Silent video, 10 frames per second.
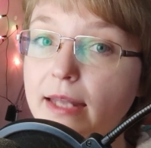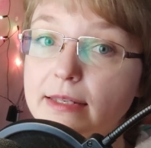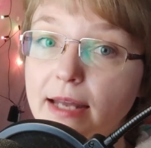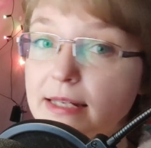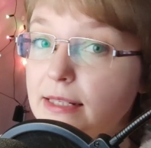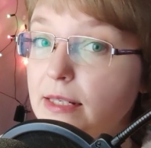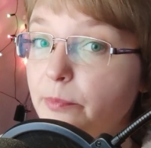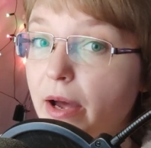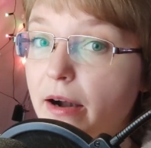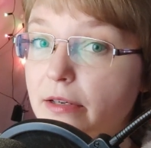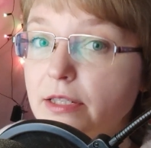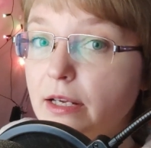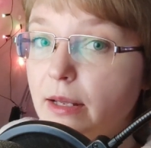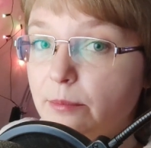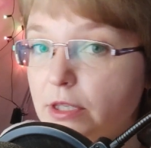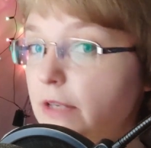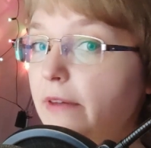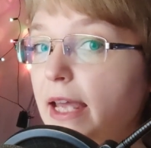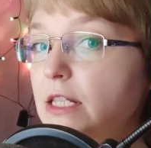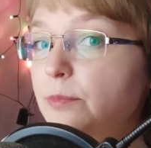Does this part
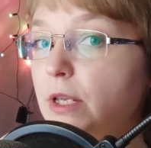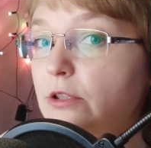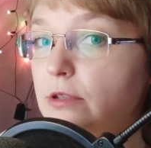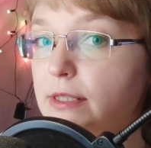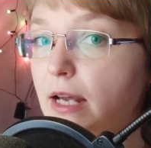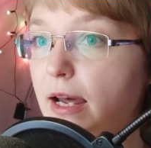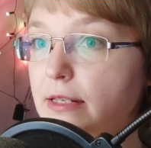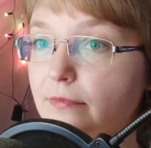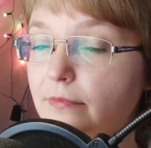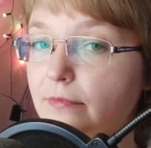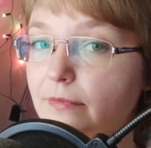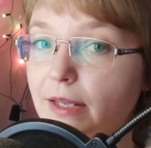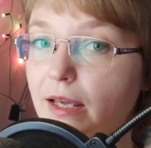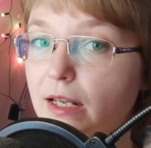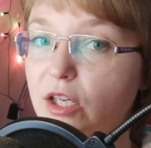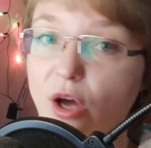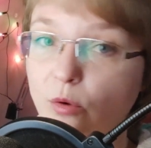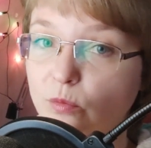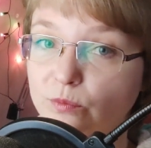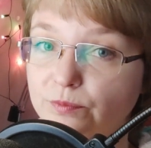motivate me to study?
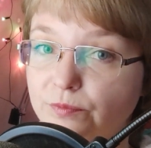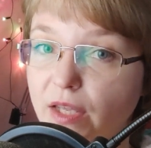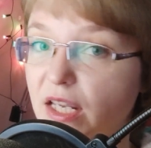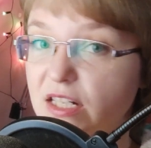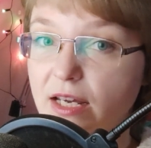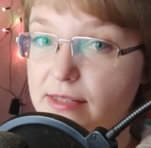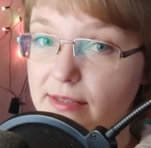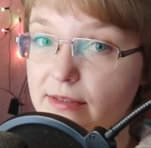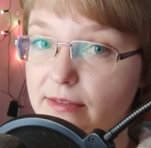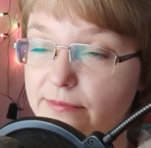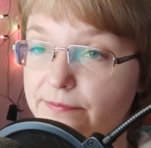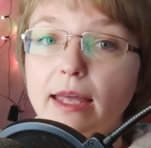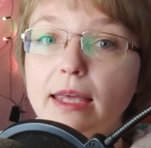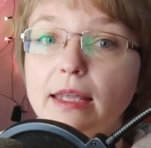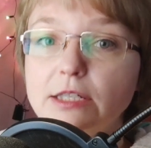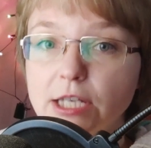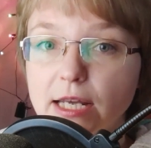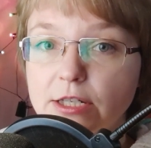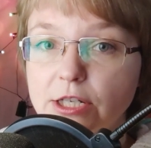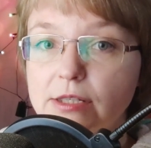No, it doesn't. It
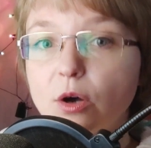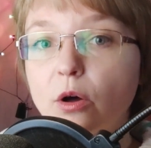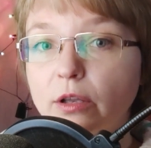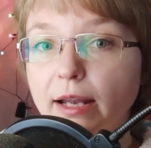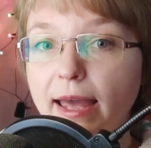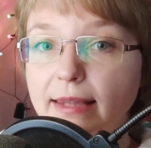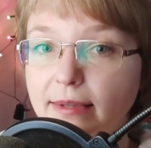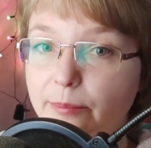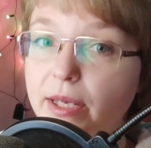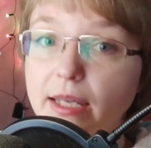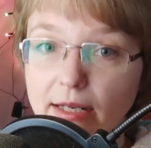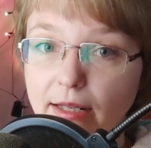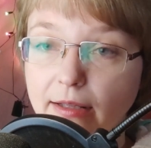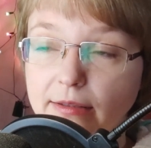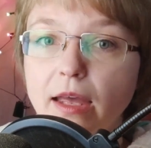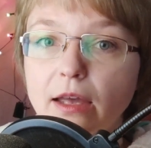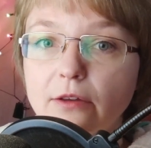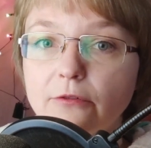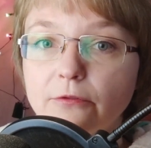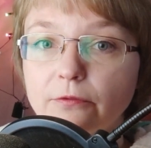changes only at the beginning,
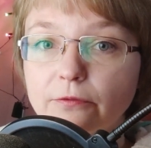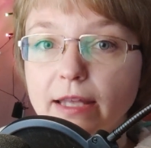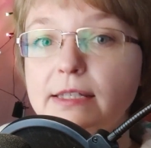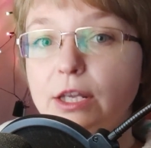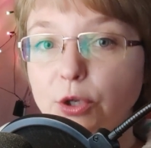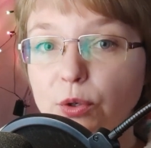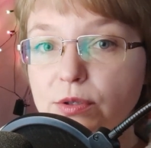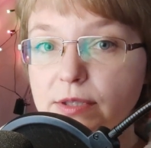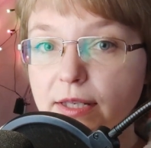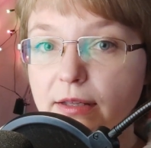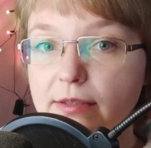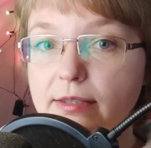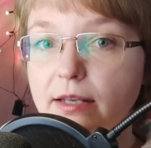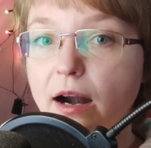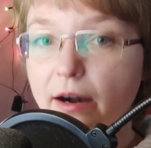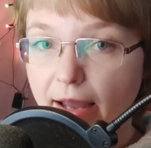when the new things are